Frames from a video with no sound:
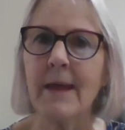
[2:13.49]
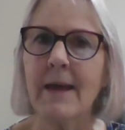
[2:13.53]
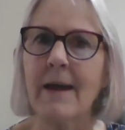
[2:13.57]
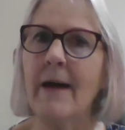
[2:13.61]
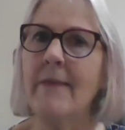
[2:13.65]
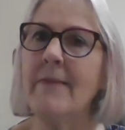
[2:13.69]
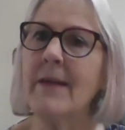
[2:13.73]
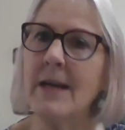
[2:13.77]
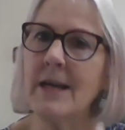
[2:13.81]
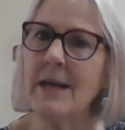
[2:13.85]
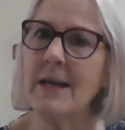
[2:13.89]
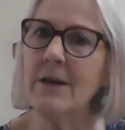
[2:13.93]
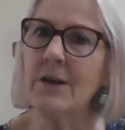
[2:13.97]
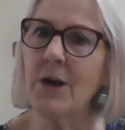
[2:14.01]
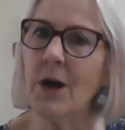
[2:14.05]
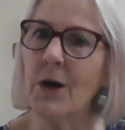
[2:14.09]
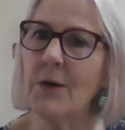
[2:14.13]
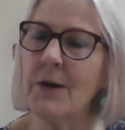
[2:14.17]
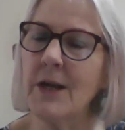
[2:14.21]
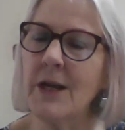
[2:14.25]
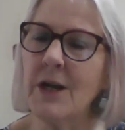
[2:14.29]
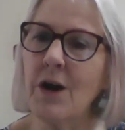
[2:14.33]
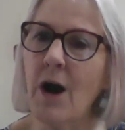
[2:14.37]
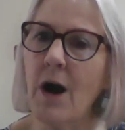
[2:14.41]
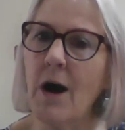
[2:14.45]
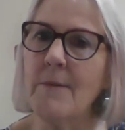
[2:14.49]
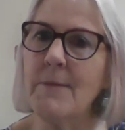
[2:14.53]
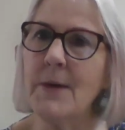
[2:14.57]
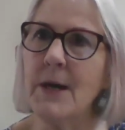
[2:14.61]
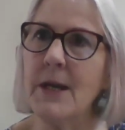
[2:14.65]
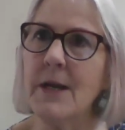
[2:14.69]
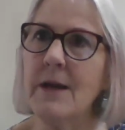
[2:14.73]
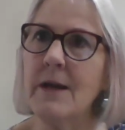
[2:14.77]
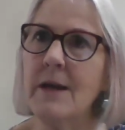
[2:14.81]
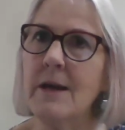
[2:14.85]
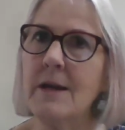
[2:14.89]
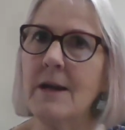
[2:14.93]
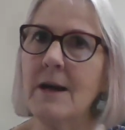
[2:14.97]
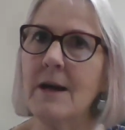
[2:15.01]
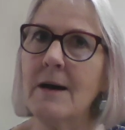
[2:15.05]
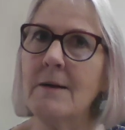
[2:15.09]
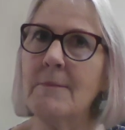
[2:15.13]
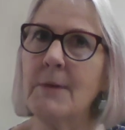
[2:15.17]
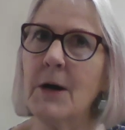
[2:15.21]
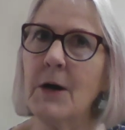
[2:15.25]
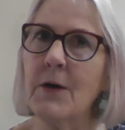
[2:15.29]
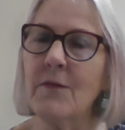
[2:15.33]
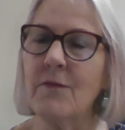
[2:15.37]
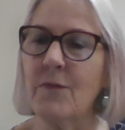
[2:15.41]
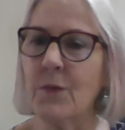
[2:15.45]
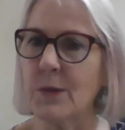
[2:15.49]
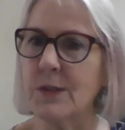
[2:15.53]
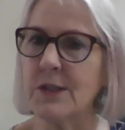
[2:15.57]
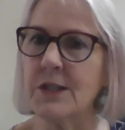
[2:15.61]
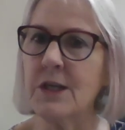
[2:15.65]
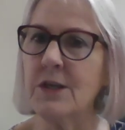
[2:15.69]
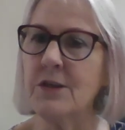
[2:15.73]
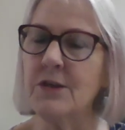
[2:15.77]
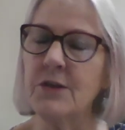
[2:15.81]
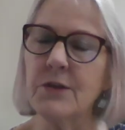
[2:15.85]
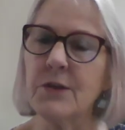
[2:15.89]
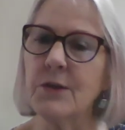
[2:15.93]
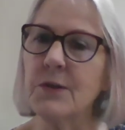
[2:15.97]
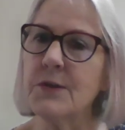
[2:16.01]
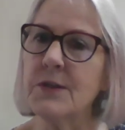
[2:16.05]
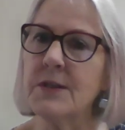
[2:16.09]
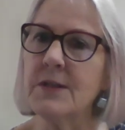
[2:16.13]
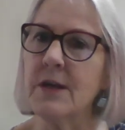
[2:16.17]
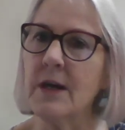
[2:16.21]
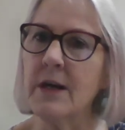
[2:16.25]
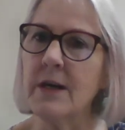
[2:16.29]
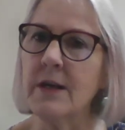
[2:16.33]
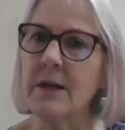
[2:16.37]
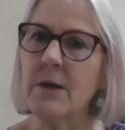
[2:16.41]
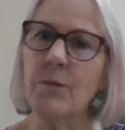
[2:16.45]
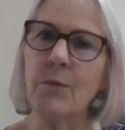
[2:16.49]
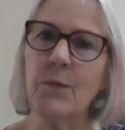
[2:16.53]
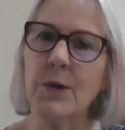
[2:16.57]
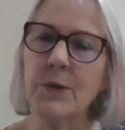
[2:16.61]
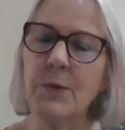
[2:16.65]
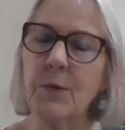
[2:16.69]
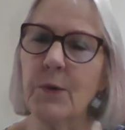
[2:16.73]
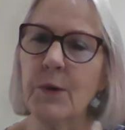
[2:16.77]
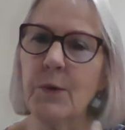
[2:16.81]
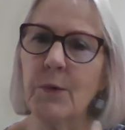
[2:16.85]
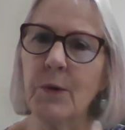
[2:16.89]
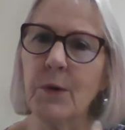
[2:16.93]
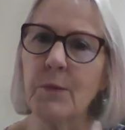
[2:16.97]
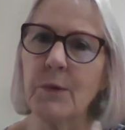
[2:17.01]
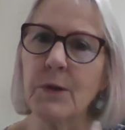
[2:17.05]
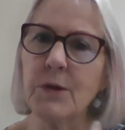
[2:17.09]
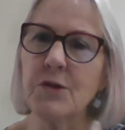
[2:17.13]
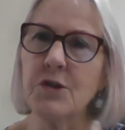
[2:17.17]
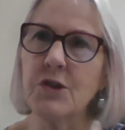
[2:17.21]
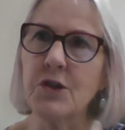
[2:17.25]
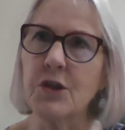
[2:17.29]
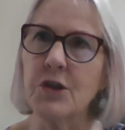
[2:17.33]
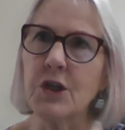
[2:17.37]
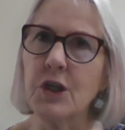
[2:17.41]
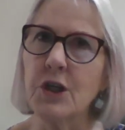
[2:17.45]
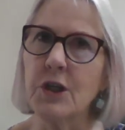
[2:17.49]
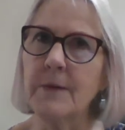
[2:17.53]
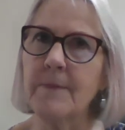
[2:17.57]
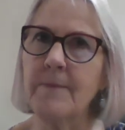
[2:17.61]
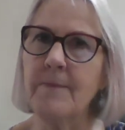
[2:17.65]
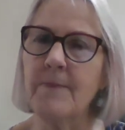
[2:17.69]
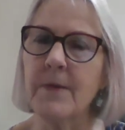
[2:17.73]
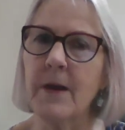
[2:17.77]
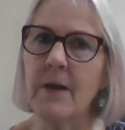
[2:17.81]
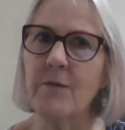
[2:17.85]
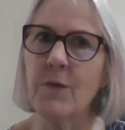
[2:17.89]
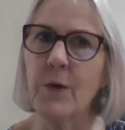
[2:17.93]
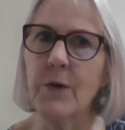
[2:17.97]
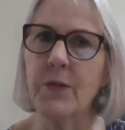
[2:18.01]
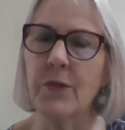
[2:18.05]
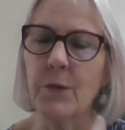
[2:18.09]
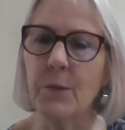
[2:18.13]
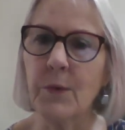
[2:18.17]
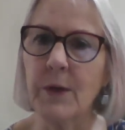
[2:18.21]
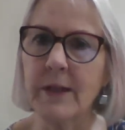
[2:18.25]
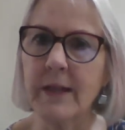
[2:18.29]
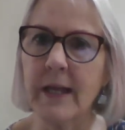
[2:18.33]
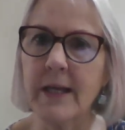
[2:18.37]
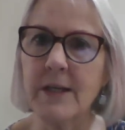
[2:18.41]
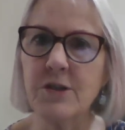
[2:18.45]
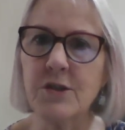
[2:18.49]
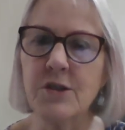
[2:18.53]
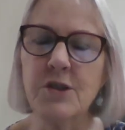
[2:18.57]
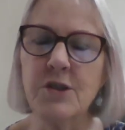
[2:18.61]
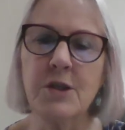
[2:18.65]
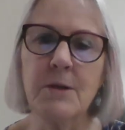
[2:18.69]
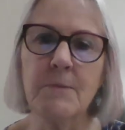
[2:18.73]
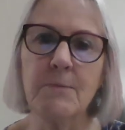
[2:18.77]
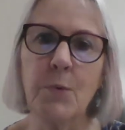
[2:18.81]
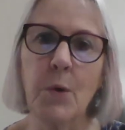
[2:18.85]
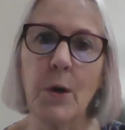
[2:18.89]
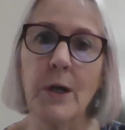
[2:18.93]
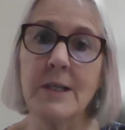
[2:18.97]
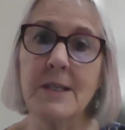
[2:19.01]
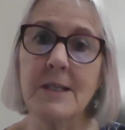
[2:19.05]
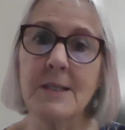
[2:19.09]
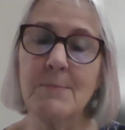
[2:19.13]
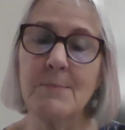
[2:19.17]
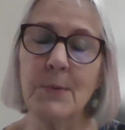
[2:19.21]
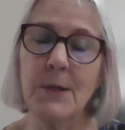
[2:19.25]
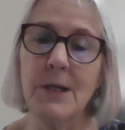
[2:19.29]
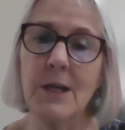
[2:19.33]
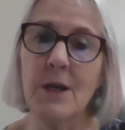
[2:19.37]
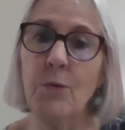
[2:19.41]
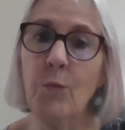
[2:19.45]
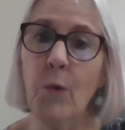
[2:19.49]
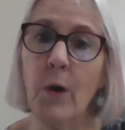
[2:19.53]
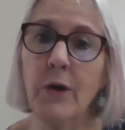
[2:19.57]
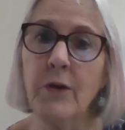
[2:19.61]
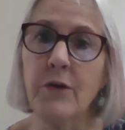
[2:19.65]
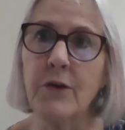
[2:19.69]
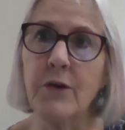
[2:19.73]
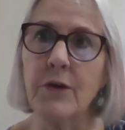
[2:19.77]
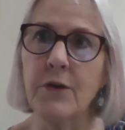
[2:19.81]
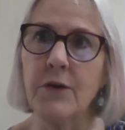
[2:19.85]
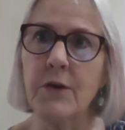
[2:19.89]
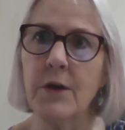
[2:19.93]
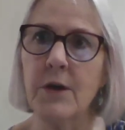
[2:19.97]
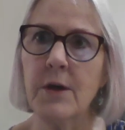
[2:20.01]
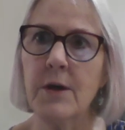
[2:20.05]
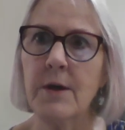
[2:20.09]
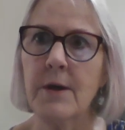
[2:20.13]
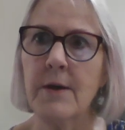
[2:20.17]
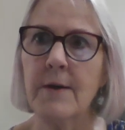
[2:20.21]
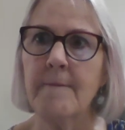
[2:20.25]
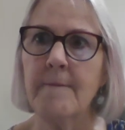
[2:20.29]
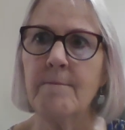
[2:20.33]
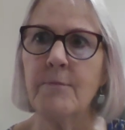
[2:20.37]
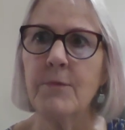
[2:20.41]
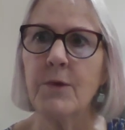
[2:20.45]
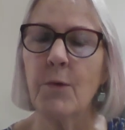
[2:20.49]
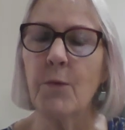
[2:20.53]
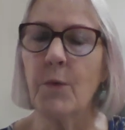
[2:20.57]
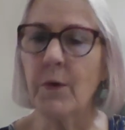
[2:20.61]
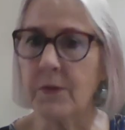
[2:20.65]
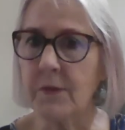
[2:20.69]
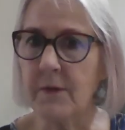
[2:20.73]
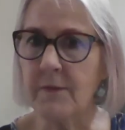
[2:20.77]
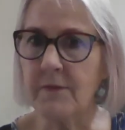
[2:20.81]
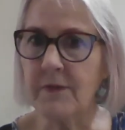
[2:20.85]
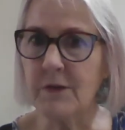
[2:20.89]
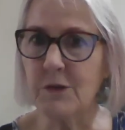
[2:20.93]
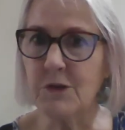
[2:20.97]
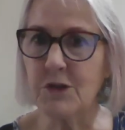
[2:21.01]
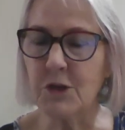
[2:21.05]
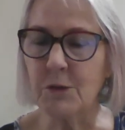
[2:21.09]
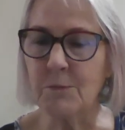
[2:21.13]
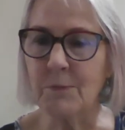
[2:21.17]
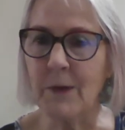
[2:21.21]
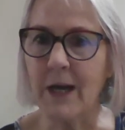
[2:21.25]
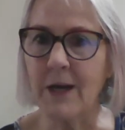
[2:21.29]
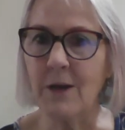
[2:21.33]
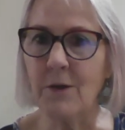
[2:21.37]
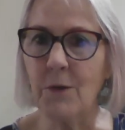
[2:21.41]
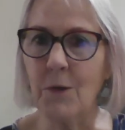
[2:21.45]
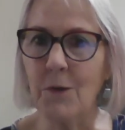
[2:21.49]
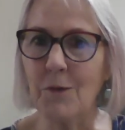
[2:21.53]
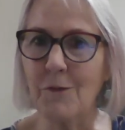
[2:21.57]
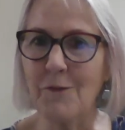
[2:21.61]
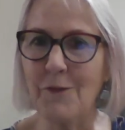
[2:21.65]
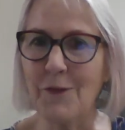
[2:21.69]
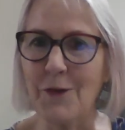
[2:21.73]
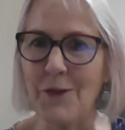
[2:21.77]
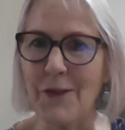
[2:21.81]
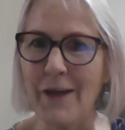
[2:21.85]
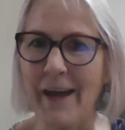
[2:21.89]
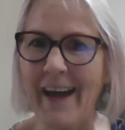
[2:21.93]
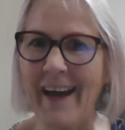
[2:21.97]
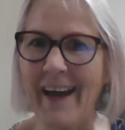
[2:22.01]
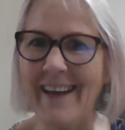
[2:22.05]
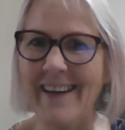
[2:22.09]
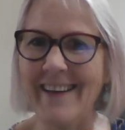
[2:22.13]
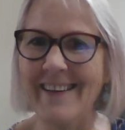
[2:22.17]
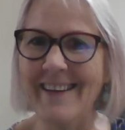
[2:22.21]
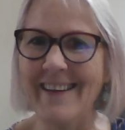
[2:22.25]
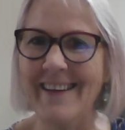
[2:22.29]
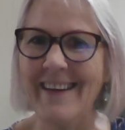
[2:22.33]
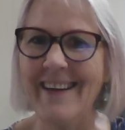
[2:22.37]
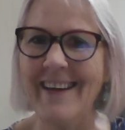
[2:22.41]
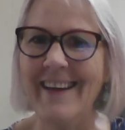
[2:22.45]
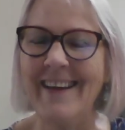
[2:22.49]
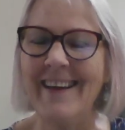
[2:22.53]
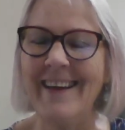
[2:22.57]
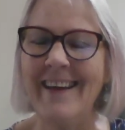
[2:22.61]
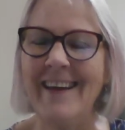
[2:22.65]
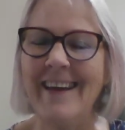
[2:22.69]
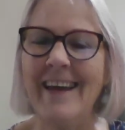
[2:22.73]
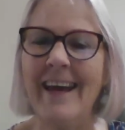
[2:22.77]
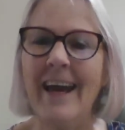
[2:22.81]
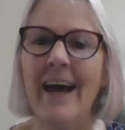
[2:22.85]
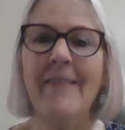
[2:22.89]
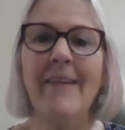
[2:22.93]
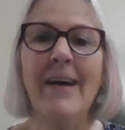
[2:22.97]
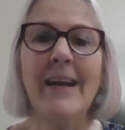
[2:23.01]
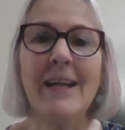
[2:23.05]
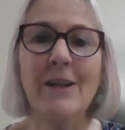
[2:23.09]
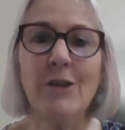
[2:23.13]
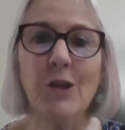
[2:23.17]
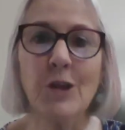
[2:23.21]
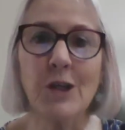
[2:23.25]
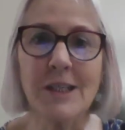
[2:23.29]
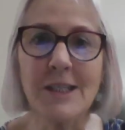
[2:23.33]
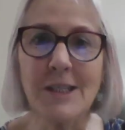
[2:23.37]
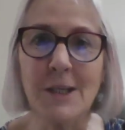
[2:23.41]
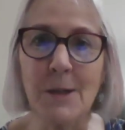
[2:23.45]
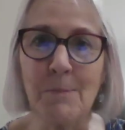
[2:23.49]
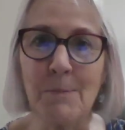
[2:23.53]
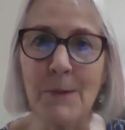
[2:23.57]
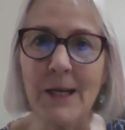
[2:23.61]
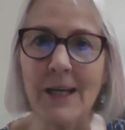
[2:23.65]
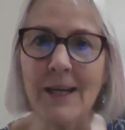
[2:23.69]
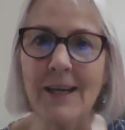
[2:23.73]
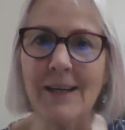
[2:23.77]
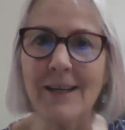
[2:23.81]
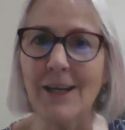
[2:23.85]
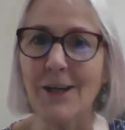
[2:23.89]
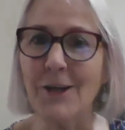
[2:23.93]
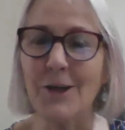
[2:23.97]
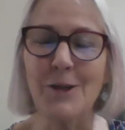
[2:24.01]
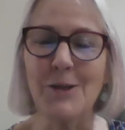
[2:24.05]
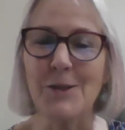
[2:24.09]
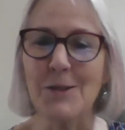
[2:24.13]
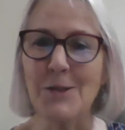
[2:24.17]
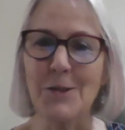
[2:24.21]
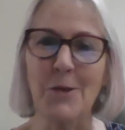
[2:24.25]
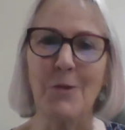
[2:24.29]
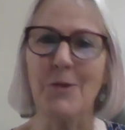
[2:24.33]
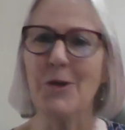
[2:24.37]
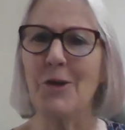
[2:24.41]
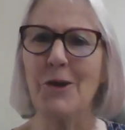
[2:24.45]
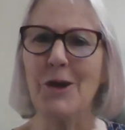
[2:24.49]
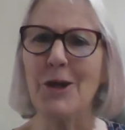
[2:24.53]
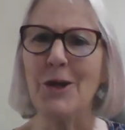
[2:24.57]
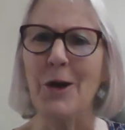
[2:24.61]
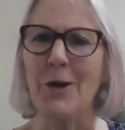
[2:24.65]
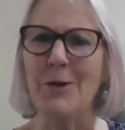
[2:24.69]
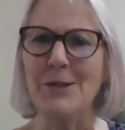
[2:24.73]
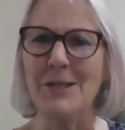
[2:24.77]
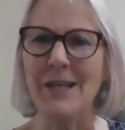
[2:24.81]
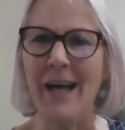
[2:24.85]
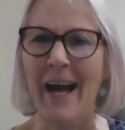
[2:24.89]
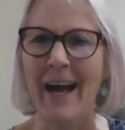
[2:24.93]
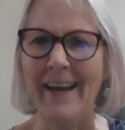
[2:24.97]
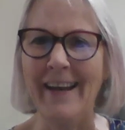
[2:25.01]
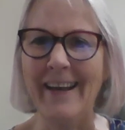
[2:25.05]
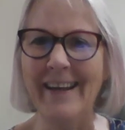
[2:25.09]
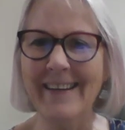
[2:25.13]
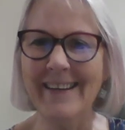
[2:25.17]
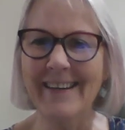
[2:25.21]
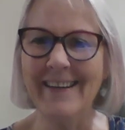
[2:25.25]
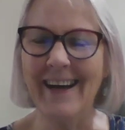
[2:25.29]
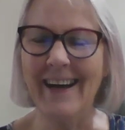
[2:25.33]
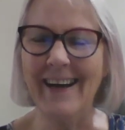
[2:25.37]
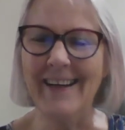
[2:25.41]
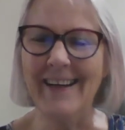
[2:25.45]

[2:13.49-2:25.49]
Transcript: And then he had already commented about a 14-year-old son, and what we weren't real sure of what the relationship was, but he wondered what the future might hold for that. And then he looked at me and he goes, so there you go, Donna.